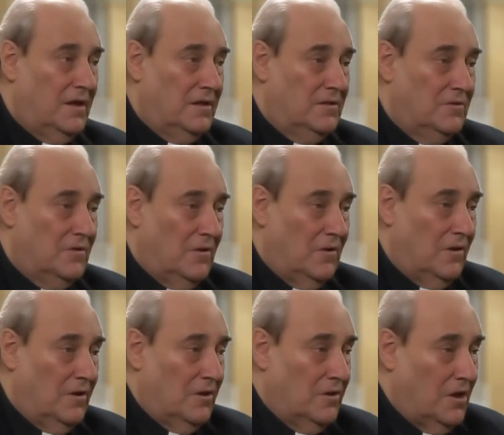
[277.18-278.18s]
in the
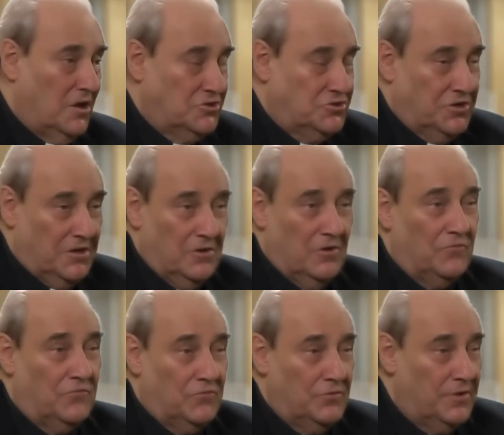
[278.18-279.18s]
lodging, the
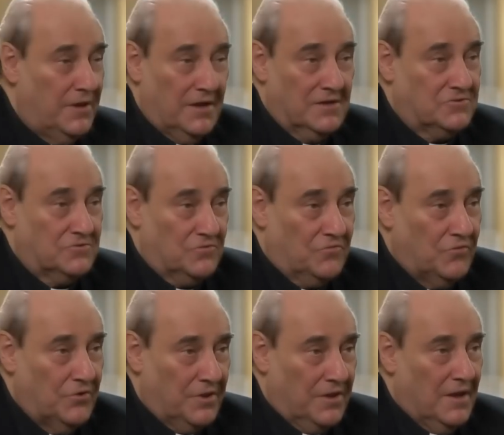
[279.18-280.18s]
fooding, and so
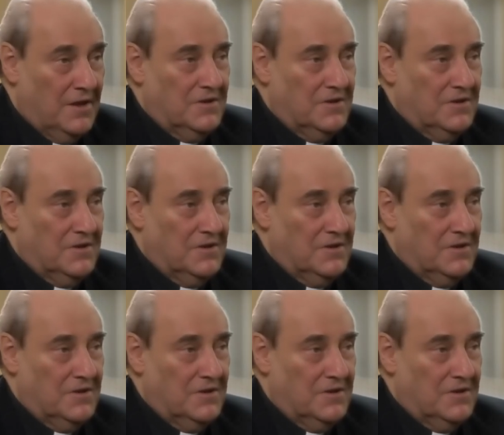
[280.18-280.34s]
forth.